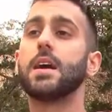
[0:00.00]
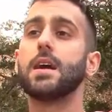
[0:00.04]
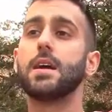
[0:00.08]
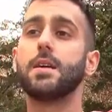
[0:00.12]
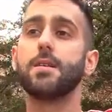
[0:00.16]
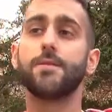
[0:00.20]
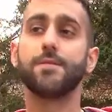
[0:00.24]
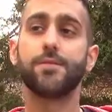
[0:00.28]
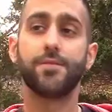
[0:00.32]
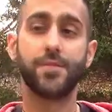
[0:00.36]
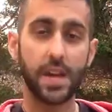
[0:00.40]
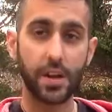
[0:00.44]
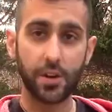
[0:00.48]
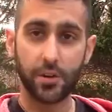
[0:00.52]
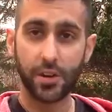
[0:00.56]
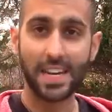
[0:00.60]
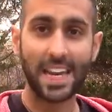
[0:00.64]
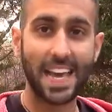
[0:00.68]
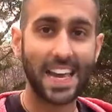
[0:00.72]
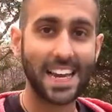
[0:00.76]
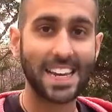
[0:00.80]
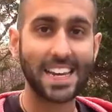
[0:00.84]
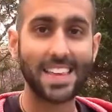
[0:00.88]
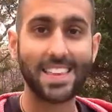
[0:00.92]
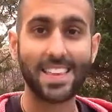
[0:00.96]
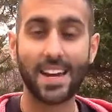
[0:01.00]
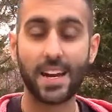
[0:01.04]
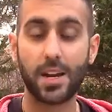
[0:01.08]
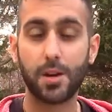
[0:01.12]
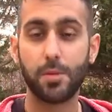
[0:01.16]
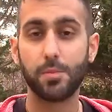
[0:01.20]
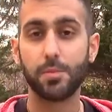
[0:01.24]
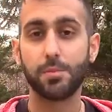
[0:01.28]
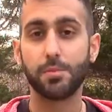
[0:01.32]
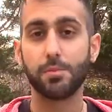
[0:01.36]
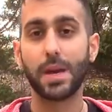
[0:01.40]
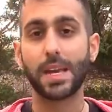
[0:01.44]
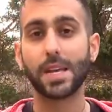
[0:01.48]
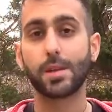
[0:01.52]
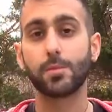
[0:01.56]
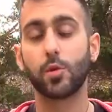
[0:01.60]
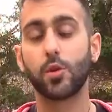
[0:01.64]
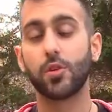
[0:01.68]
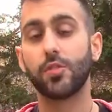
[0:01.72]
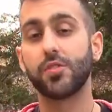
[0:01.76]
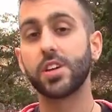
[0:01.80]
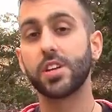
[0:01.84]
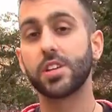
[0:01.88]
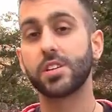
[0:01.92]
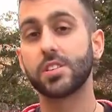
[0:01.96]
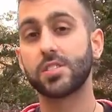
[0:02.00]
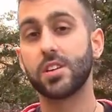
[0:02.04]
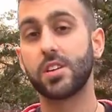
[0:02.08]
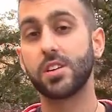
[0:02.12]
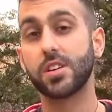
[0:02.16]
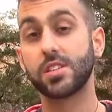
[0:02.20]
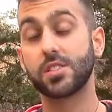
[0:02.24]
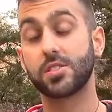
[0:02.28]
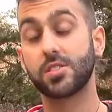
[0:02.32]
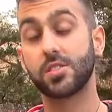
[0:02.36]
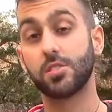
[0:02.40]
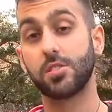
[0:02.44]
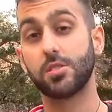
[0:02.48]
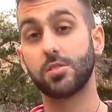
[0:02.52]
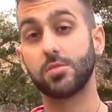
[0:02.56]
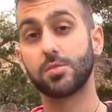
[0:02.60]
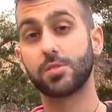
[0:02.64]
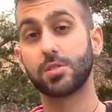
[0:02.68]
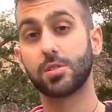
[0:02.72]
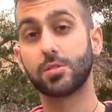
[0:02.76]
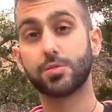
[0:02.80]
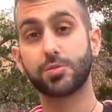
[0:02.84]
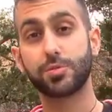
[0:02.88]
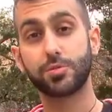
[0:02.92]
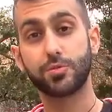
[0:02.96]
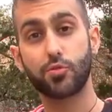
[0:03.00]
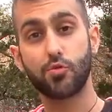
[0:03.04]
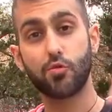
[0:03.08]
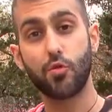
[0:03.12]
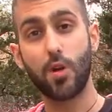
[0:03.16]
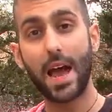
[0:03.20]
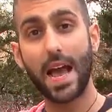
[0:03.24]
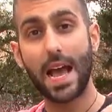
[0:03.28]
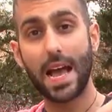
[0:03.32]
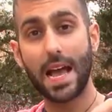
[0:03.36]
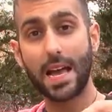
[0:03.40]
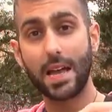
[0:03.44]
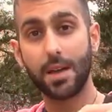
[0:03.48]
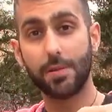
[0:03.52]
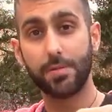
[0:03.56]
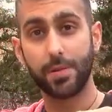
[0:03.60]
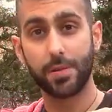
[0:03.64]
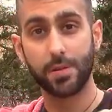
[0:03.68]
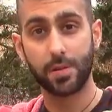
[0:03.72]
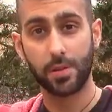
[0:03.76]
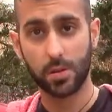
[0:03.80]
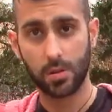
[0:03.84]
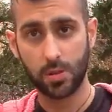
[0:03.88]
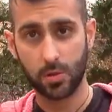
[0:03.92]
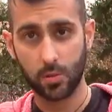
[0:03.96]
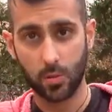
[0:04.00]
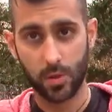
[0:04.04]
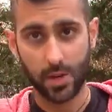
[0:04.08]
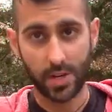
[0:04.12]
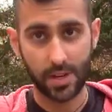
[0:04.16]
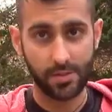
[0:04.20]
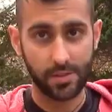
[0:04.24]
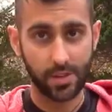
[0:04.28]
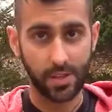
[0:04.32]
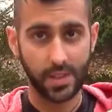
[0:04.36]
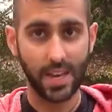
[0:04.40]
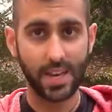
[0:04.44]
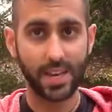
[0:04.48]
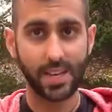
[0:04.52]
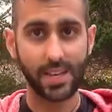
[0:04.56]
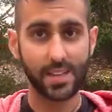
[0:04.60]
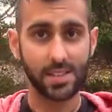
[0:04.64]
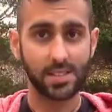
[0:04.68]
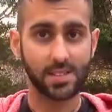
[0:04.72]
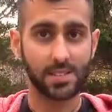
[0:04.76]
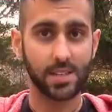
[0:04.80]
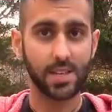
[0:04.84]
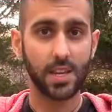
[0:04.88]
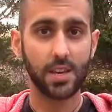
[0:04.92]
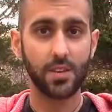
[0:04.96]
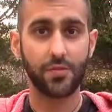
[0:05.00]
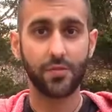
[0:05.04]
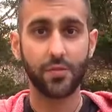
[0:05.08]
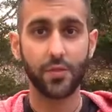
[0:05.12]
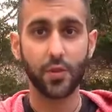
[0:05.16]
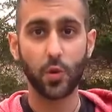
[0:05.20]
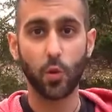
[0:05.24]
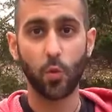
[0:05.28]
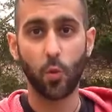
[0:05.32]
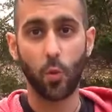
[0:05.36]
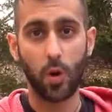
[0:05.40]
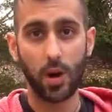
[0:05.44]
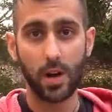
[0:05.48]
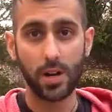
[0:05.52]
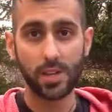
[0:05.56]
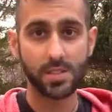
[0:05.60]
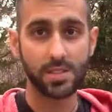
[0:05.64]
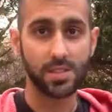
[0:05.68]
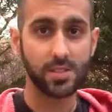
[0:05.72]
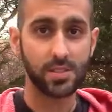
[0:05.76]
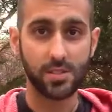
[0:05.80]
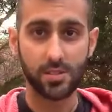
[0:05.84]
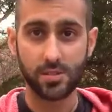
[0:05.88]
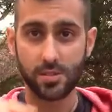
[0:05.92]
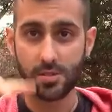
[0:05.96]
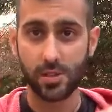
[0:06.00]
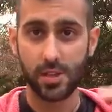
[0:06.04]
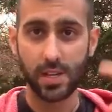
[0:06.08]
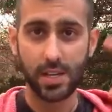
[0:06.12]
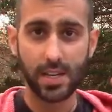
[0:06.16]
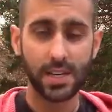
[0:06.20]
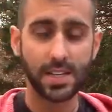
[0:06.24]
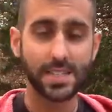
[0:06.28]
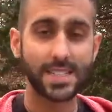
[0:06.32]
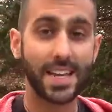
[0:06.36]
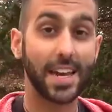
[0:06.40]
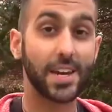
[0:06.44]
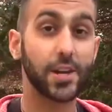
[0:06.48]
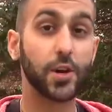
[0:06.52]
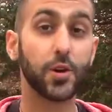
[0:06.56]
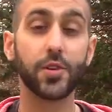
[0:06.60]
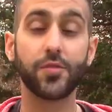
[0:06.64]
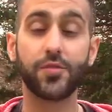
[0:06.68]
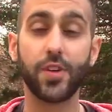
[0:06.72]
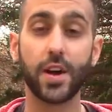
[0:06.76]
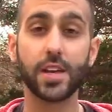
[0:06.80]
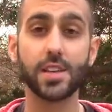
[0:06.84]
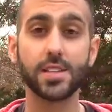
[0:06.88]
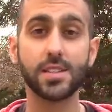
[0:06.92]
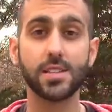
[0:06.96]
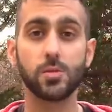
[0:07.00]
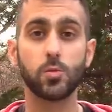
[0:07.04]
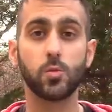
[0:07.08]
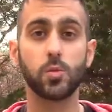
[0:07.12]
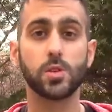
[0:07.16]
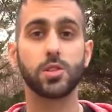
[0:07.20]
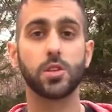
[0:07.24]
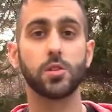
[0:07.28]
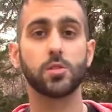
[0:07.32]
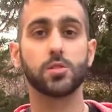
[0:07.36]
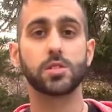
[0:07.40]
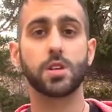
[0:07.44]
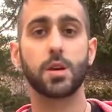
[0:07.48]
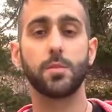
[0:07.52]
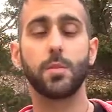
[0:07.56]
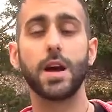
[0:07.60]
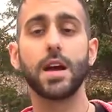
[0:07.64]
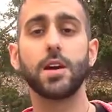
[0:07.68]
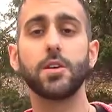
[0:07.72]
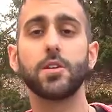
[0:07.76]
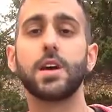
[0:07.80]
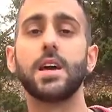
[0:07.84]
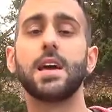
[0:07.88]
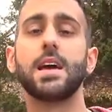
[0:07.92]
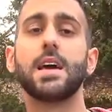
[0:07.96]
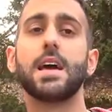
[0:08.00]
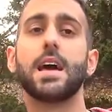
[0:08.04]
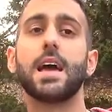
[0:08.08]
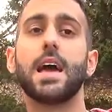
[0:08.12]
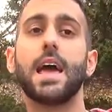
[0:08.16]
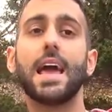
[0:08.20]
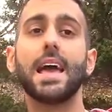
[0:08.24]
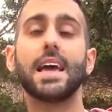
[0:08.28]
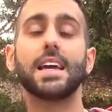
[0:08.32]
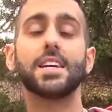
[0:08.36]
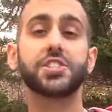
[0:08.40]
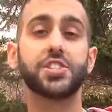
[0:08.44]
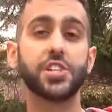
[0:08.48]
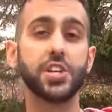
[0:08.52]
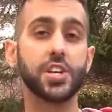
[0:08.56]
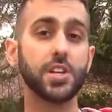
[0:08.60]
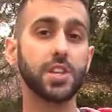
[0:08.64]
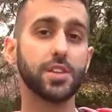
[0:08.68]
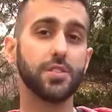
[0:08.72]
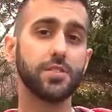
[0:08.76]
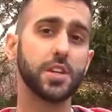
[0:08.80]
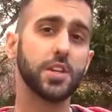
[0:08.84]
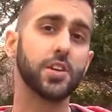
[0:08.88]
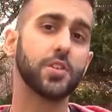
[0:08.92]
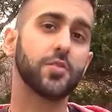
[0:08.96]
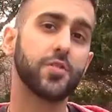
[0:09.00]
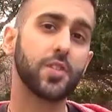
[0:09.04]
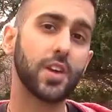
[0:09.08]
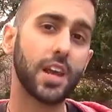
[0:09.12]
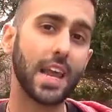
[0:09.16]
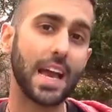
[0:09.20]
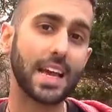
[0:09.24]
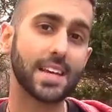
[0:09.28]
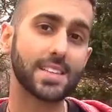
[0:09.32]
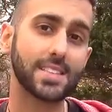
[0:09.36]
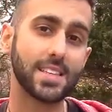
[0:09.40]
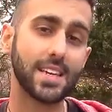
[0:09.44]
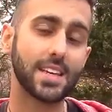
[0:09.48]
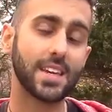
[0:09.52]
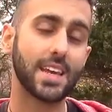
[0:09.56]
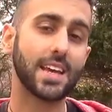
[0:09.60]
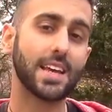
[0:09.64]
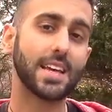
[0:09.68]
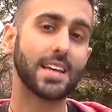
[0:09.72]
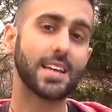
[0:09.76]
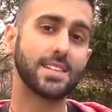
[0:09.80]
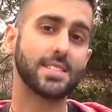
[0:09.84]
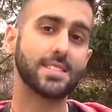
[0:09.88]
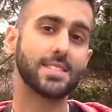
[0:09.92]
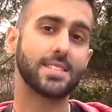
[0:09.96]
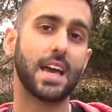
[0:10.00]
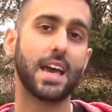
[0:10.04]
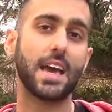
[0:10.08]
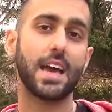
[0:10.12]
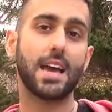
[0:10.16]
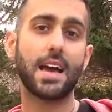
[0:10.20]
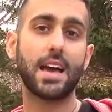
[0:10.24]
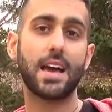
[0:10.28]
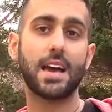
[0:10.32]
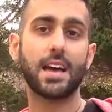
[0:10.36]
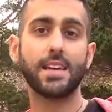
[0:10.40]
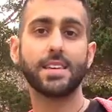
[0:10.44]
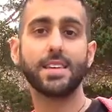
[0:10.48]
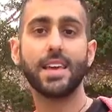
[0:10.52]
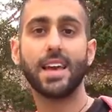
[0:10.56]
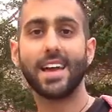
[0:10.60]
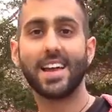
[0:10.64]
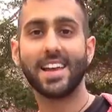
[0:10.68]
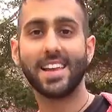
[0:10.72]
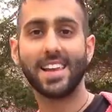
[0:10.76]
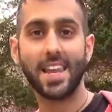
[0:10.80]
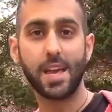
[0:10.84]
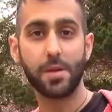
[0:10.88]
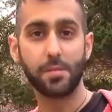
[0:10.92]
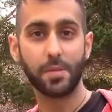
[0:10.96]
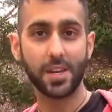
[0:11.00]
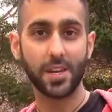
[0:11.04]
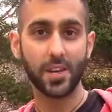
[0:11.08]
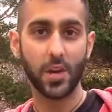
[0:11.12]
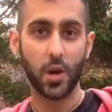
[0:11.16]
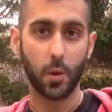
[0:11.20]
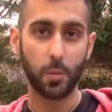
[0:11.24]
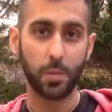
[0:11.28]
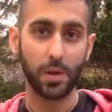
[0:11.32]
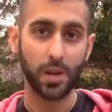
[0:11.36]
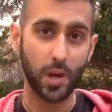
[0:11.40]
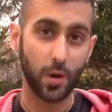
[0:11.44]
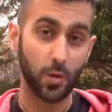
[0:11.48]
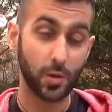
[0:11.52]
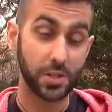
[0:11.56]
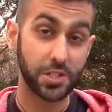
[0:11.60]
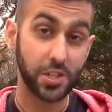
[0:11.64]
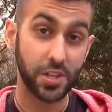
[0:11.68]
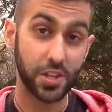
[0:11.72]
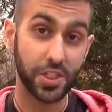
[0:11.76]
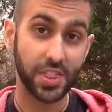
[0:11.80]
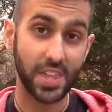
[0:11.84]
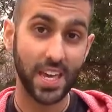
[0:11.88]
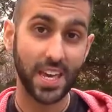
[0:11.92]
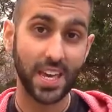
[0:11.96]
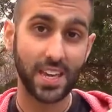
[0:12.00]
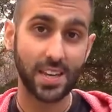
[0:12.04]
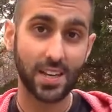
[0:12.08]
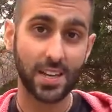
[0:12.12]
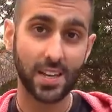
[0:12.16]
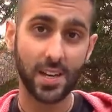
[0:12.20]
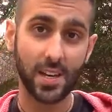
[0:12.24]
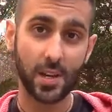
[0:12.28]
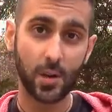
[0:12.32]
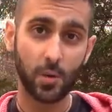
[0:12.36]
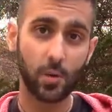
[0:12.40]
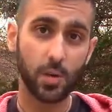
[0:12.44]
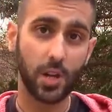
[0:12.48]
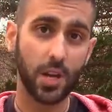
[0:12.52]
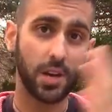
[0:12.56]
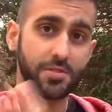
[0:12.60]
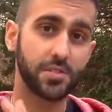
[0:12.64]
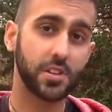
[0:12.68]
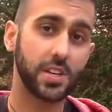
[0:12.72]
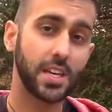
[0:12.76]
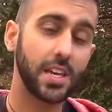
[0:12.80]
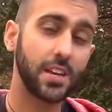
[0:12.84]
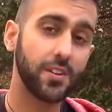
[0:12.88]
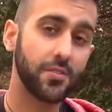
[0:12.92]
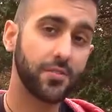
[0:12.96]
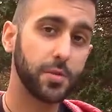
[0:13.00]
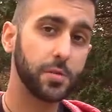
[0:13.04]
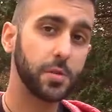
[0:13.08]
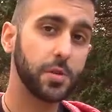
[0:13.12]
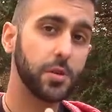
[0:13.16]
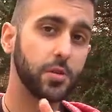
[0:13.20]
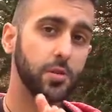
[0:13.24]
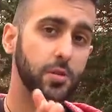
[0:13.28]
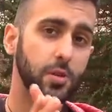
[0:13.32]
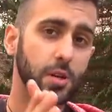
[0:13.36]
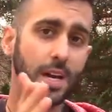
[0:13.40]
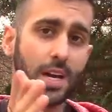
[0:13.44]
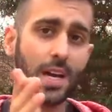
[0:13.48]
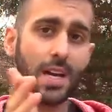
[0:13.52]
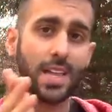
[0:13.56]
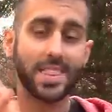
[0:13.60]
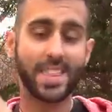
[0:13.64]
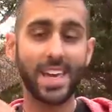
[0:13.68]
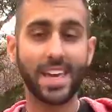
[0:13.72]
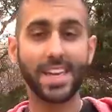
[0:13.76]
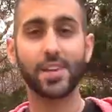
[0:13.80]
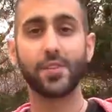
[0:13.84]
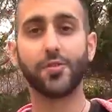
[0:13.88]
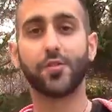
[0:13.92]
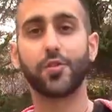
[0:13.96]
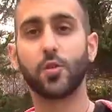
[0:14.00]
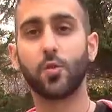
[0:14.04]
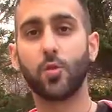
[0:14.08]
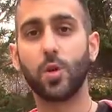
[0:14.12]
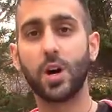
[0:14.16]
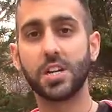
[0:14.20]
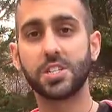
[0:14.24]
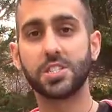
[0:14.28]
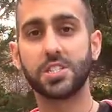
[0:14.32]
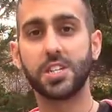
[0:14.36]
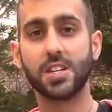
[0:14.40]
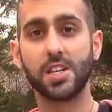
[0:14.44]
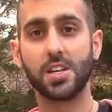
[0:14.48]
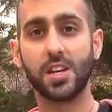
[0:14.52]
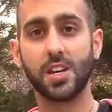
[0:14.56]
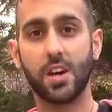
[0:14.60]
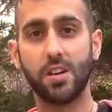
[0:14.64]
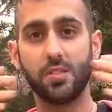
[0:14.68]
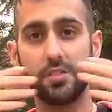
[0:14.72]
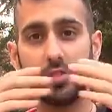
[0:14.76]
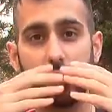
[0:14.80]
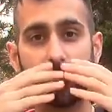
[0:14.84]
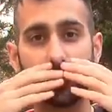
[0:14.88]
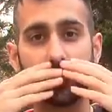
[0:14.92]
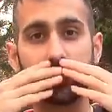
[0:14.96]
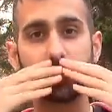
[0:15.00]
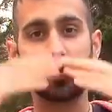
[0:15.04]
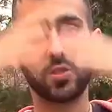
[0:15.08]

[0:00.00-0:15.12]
very likely that I'll make more videos on it. So subscribe wherever that is if you want to get notified when those come out. And share the video if you liked it. And uh, yeah, let me know below what you think. We'd love to hear from you. Thank you for watching. Love you.